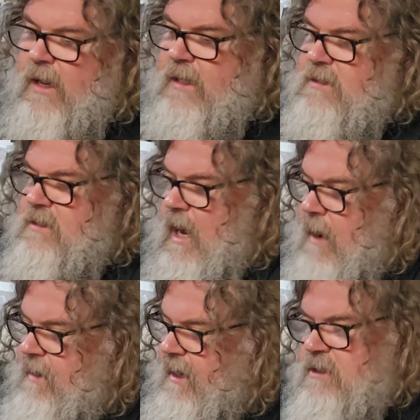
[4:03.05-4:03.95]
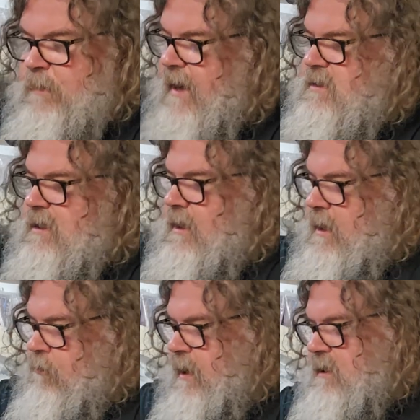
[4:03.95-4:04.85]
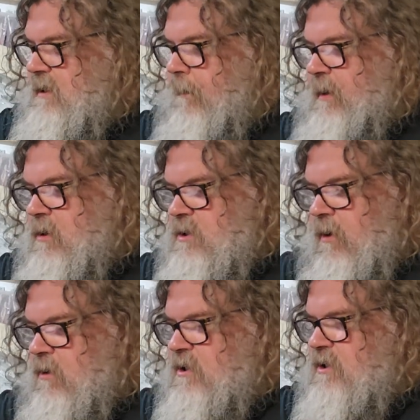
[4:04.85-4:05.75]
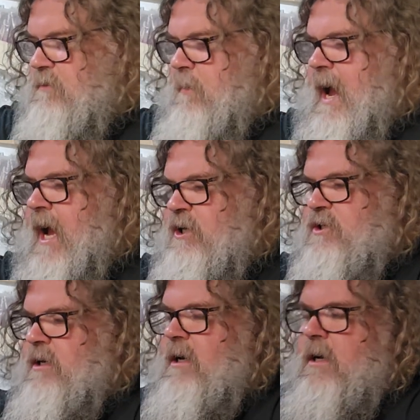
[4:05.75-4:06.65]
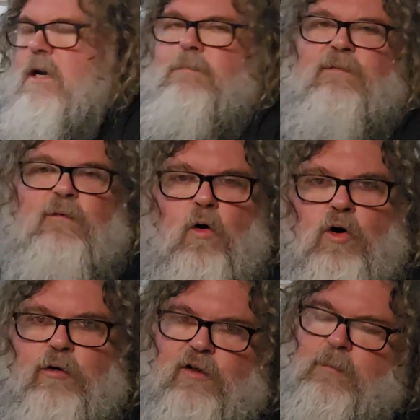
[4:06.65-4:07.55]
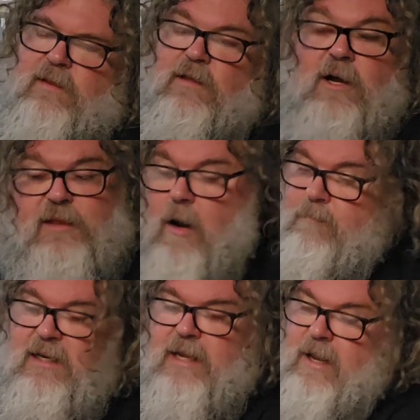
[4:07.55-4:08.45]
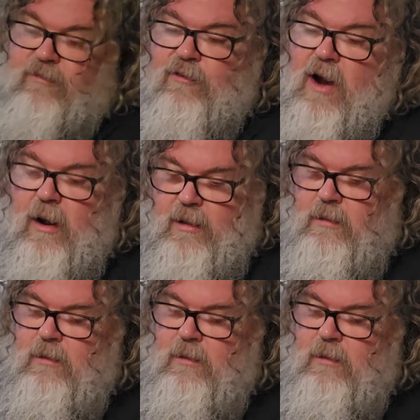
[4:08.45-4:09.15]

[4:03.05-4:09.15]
It's and it's basically a reset because I got smashed before Christmas. And I don't mean getting drunk.